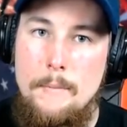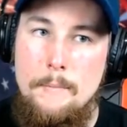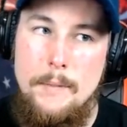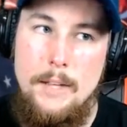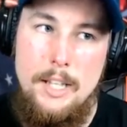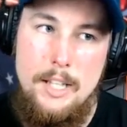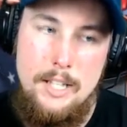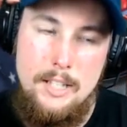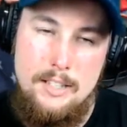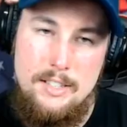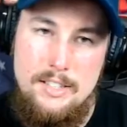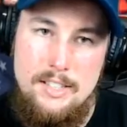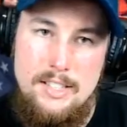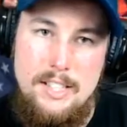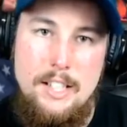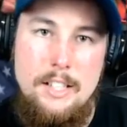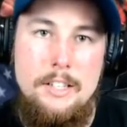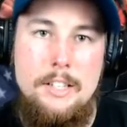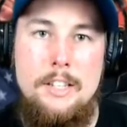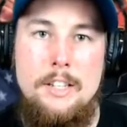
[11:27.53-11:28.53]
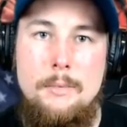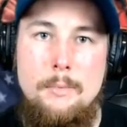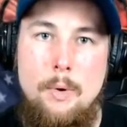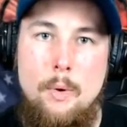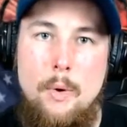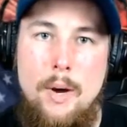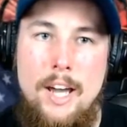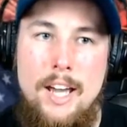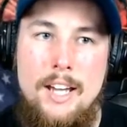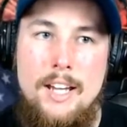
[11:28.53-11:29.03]
that he is stealing them
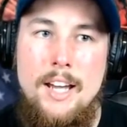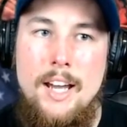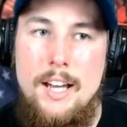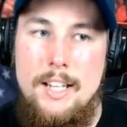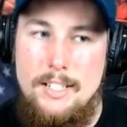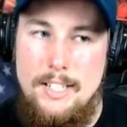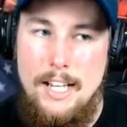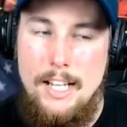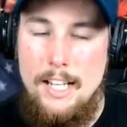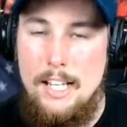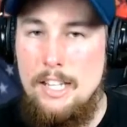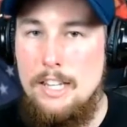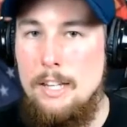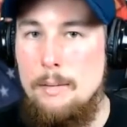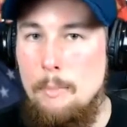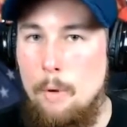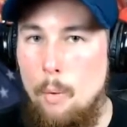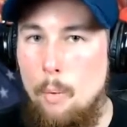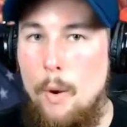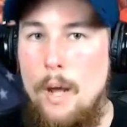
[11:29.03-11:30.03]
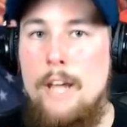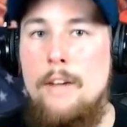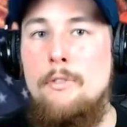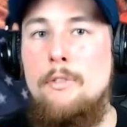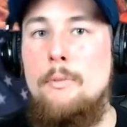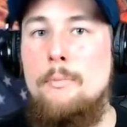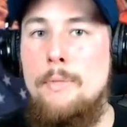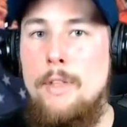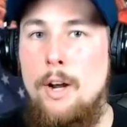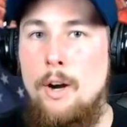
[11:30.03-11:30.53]
away, taking them away
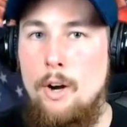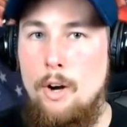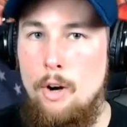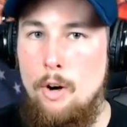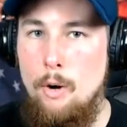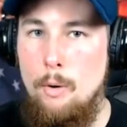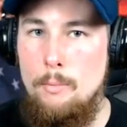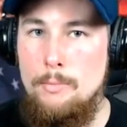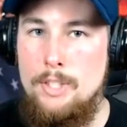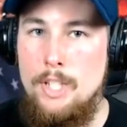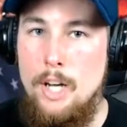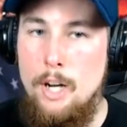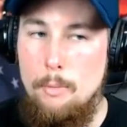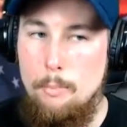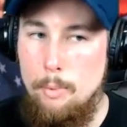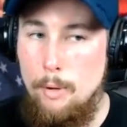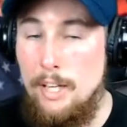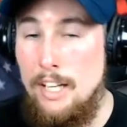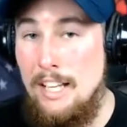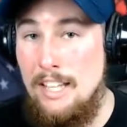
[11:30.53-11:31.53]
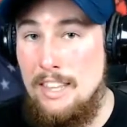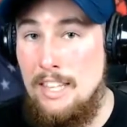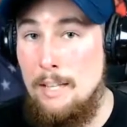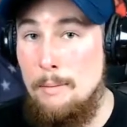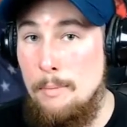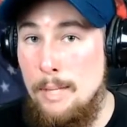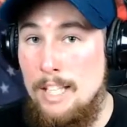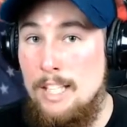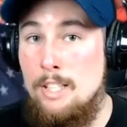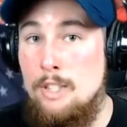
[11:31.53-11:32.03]
from their homes, bringing
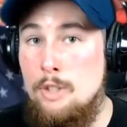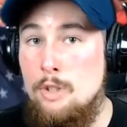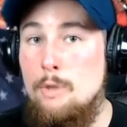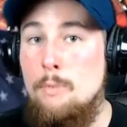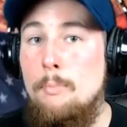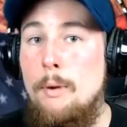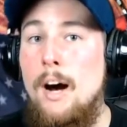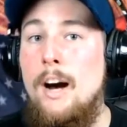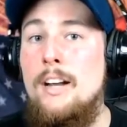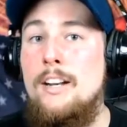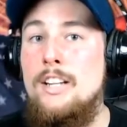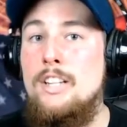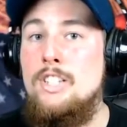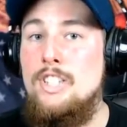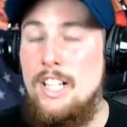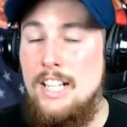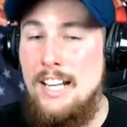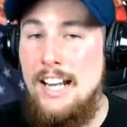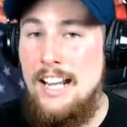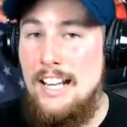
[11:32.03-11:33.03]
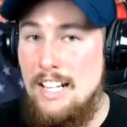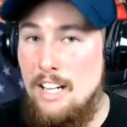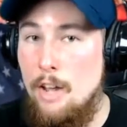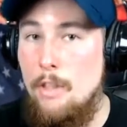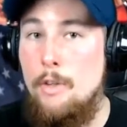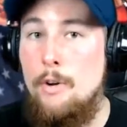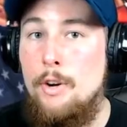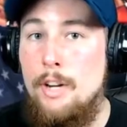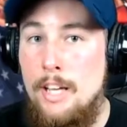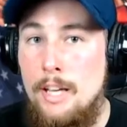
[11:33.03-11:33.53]
them into bondage in
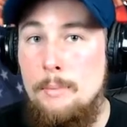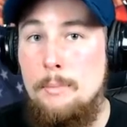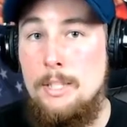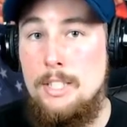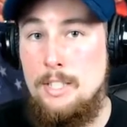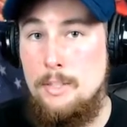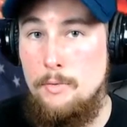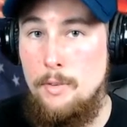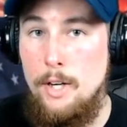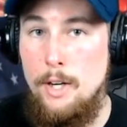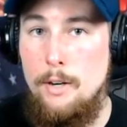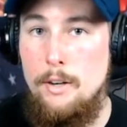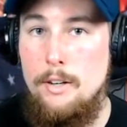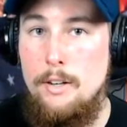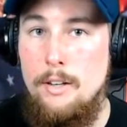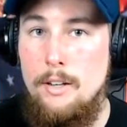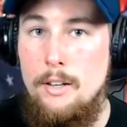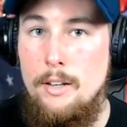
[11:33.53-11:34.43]
another hemisphere,